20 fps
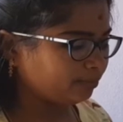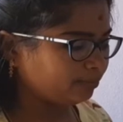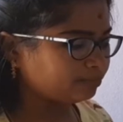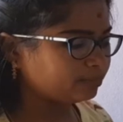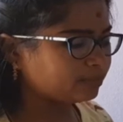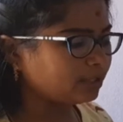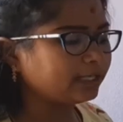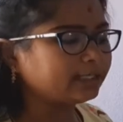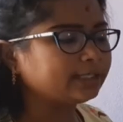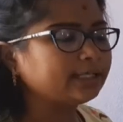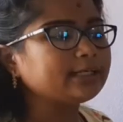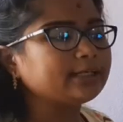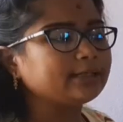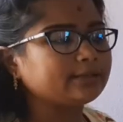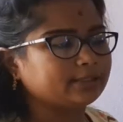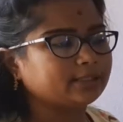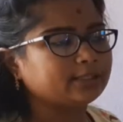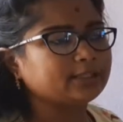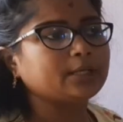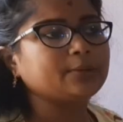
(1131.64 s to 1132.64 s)

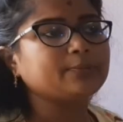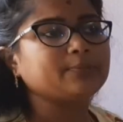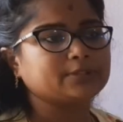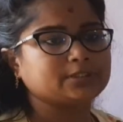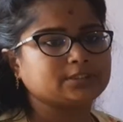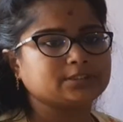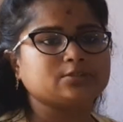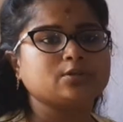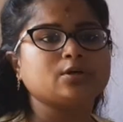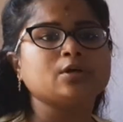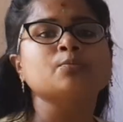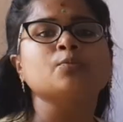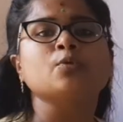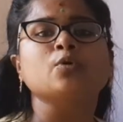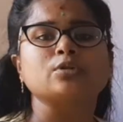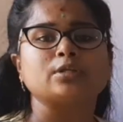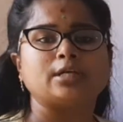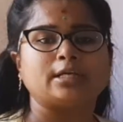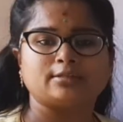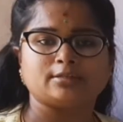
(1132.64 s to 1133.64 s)
30% or more
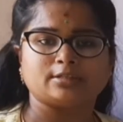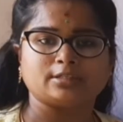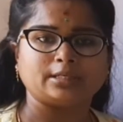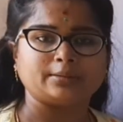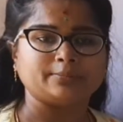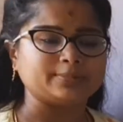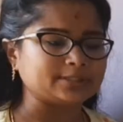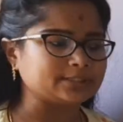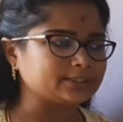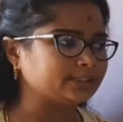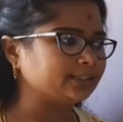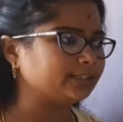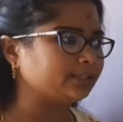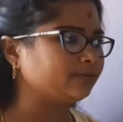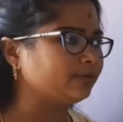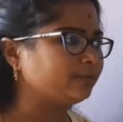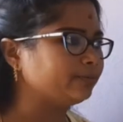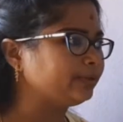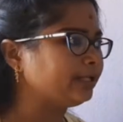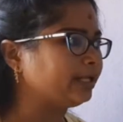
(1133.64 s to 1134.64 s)
than 30%, it
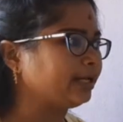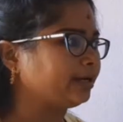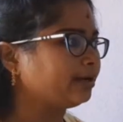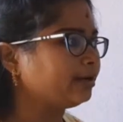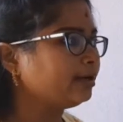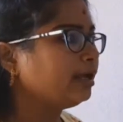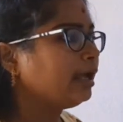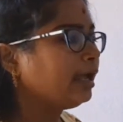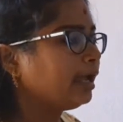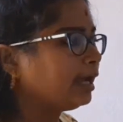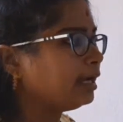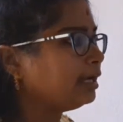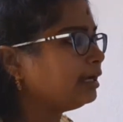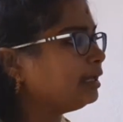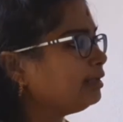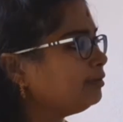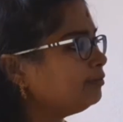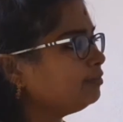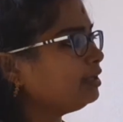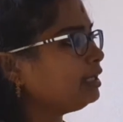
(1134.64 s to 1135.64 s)
will be there. And
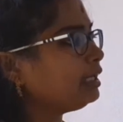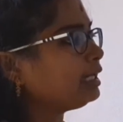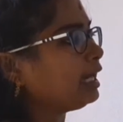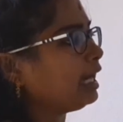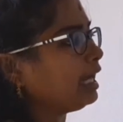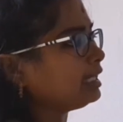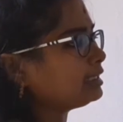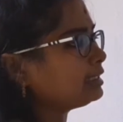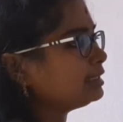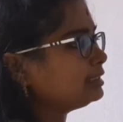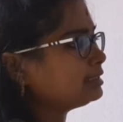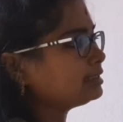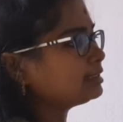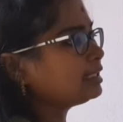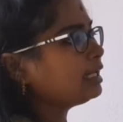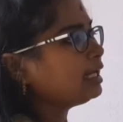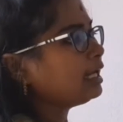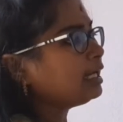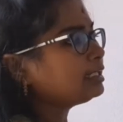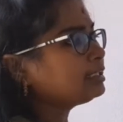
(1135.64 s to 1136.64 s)
in weak acids,
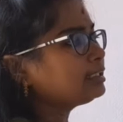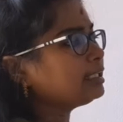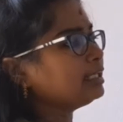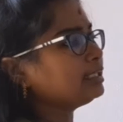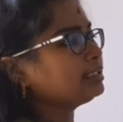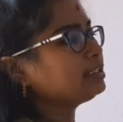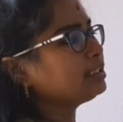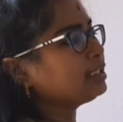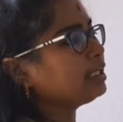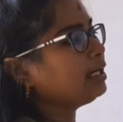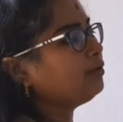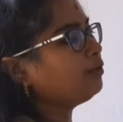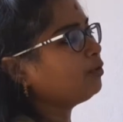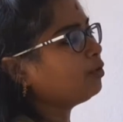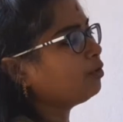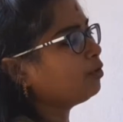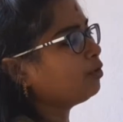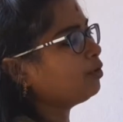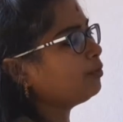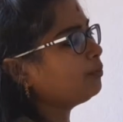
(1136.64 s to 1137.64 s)

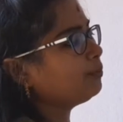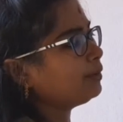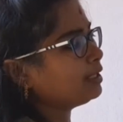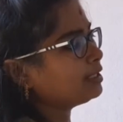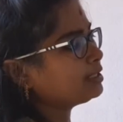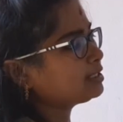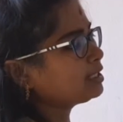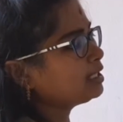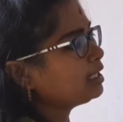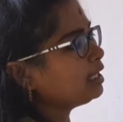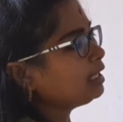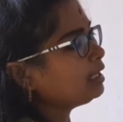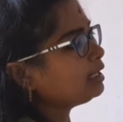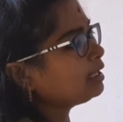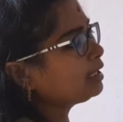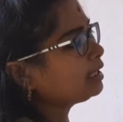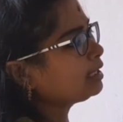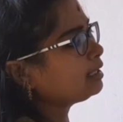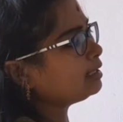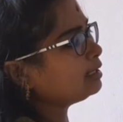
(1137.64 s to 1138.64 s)
CH3OO plus,
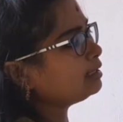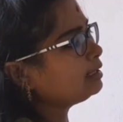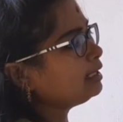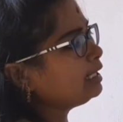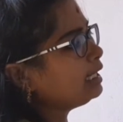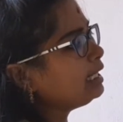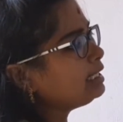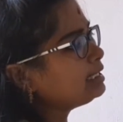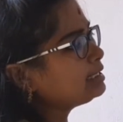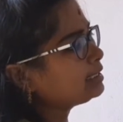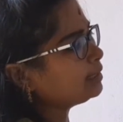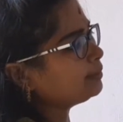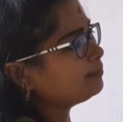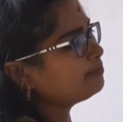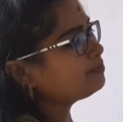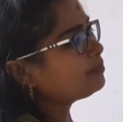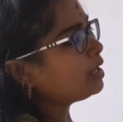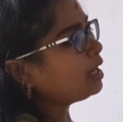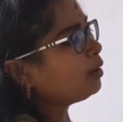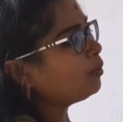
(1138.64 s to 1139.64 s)
like these,
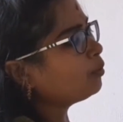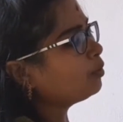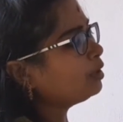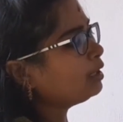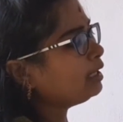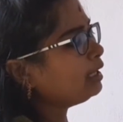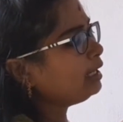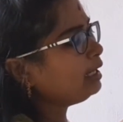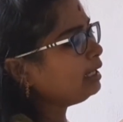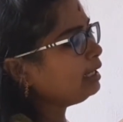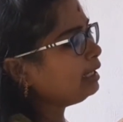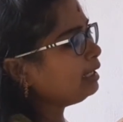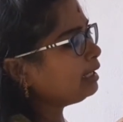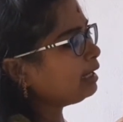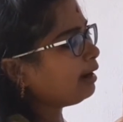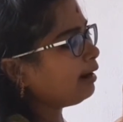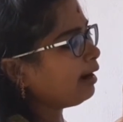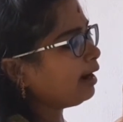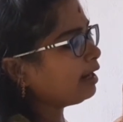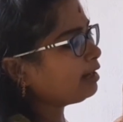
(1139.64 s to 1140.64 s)
only
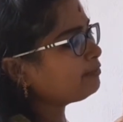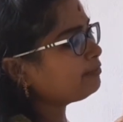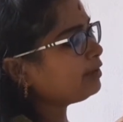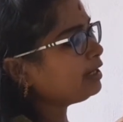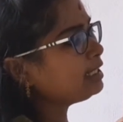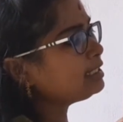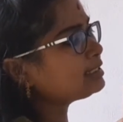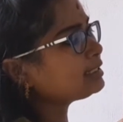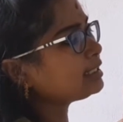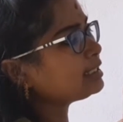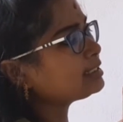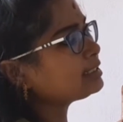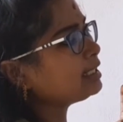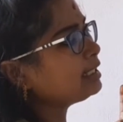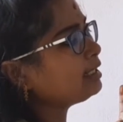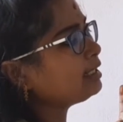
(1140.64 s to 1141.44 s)
alpha is less than